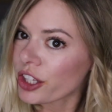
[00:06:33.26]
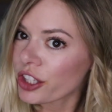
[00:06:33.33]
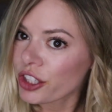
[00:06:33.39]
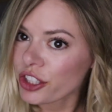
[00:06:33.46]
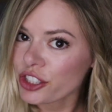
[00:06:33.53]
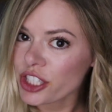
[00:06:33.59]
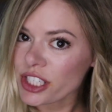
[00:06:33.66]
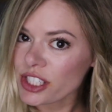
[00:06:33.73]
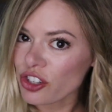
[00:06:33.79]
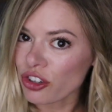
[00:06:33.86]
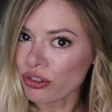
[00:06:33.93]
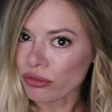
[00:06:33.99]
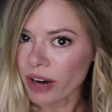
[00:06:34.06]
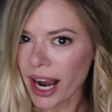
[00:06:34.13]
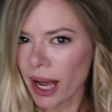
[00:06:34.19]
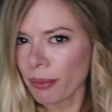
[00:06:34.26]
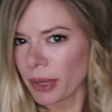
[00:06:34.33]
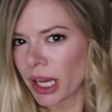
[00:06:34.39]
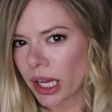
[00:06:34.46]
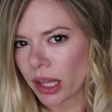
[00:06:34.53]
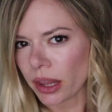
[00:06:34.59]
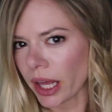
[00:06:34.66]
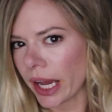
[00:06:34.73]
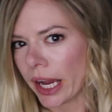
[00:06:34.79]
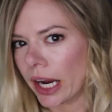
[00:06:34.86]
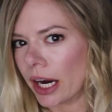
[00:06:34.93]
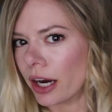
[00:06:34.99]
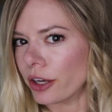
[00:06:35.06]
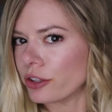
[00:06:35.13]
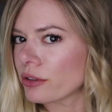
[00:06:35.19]
You're just grabbing the
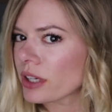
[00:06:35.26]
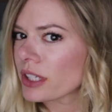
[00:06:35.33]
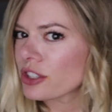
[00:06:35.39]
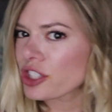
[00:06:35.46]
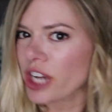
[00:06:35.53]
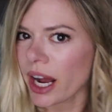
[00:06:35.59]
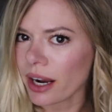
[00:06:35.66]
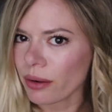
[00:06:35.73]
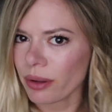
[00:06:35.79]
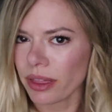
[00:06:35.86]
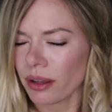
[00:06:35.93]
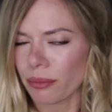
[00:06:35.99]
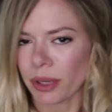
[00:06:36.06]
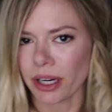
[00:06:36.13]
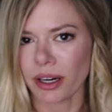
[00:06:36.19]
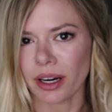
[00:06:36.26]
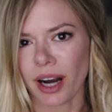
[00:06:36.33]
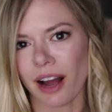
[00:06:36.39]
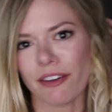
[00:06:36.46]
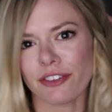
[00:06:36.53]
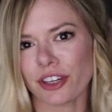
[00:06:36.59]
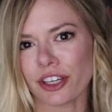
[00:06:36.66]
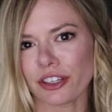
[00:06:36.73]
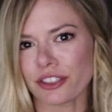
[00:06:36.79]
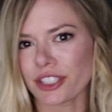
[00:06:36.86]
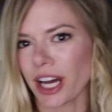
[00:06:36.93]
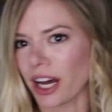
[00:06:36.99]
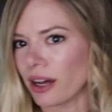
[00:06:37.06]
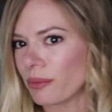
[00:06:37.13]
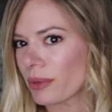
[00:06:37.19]
hair. You can check with a mirror after you're
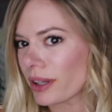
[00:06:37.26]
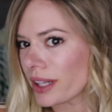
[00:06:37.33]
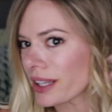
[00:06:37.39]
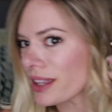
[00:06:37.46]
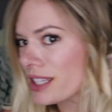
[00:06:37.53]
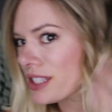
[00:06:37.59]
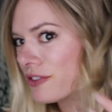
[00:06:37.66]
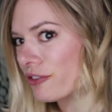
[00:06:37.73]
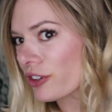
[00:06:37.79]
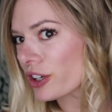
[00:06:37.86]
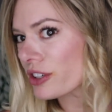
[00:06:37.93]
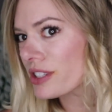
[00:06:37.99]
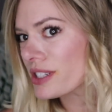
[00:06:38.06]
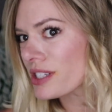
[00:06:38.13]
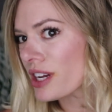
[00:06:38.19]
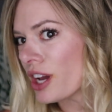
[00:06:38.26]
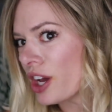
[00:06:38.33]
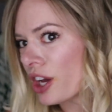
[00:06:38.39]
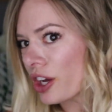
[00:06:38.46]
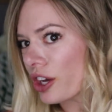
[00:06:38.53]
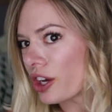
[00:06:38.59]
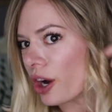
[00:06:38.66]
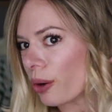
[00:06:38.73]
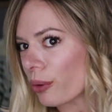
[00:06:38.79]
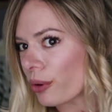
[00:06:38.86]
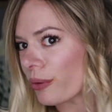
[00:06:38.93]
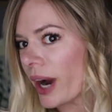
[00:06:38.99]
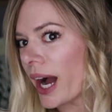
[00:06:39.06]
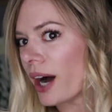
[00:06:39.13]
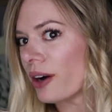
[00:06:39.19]
done, but like this first go
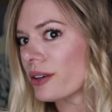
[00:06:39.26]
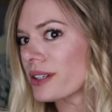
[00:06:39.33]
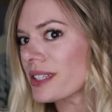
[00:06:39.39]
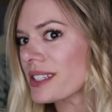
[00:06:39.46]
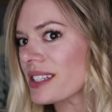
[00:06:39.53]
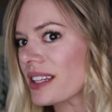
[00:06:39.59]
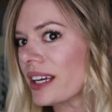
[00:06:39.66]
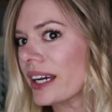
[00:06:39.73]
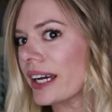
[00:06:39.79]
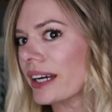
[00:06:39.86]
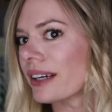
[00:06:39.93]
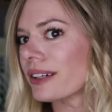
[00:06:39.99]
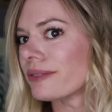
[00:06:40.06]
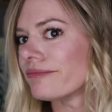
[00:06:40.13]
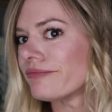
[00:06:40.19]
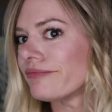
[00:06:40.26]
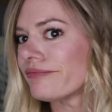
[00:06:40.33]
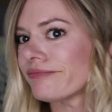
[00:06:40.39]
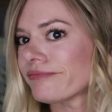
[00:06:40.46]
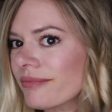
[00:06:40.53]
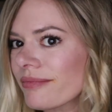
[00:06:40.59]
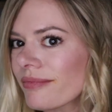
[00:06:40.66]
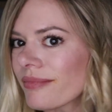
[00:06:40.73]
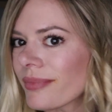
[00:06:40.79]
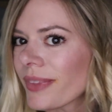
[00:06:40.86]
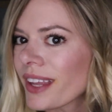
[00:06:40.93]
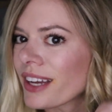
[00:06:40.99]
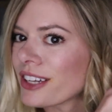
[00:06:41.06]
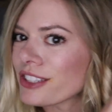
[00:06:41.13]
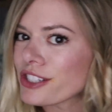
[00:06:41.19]
around is like,
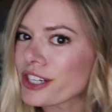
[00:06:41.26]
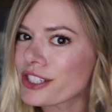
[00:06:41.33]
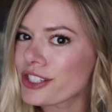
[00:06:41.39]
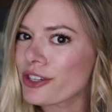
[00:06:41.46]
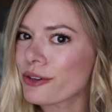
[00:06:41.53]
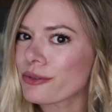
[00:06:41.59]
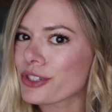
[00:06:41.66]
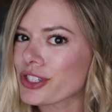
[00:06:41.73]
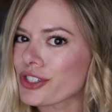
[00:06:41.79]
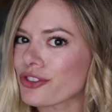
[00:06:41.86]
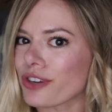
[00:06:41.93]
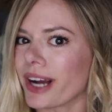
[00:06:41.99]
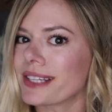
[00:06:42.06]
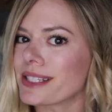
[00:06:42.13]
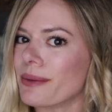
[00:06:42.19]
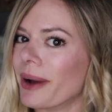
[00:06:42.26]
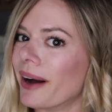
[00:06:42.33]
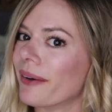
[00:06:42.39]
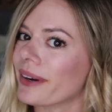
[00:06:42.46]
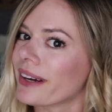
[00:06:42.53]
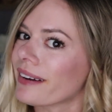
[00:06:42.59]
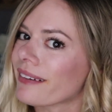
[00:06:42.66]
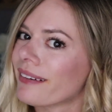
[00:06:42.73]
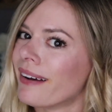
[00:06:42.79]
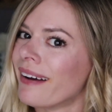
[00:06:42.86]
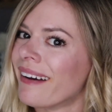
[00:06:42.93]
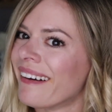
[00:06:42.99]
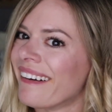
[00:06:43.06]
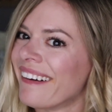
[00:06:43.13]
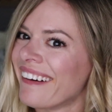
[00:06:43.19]
just don't stress about it,
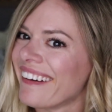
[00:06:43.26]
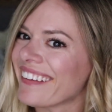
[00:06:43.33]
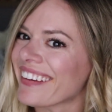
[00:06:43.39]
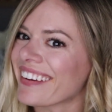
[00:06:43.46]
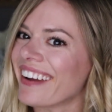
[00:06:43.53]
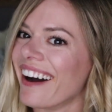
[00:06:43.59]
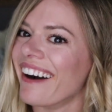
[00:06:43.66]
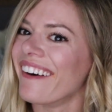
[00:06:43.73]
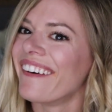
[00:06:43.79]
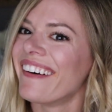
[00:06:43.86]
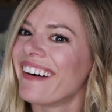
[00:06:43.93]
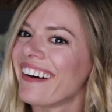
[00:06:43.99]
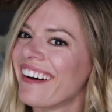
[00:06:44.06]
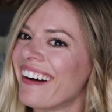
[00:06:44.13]
you know?